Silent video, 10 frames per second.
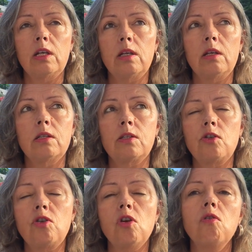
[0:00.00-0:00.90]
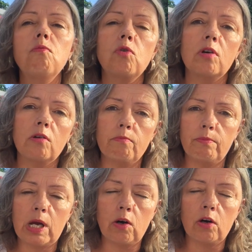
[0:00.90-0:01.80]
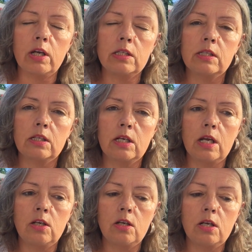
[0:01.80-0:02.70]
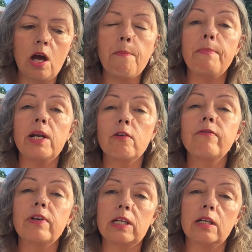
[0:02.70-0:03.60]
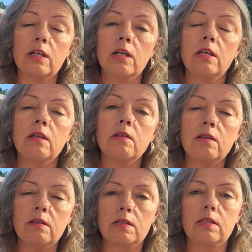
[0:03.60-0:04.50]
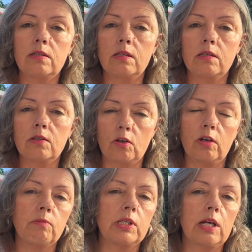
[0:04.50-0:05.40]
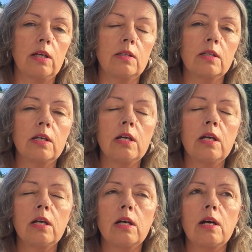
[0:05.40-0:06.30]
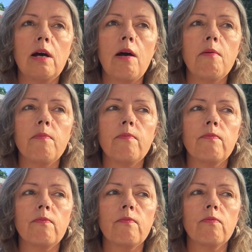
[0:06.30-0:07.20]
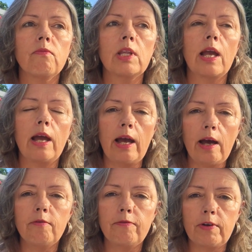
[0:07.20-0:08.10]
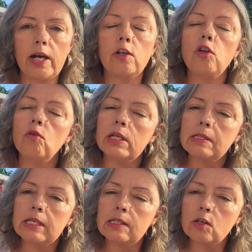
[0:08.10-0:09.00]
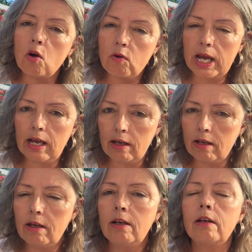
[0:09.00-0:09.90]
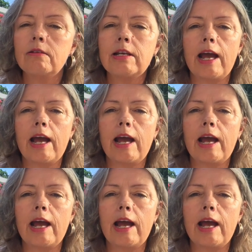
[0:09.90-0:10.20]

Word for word: it's no more, or it's not better fitting than this circumstance. Um, have fun. You can, it's okay to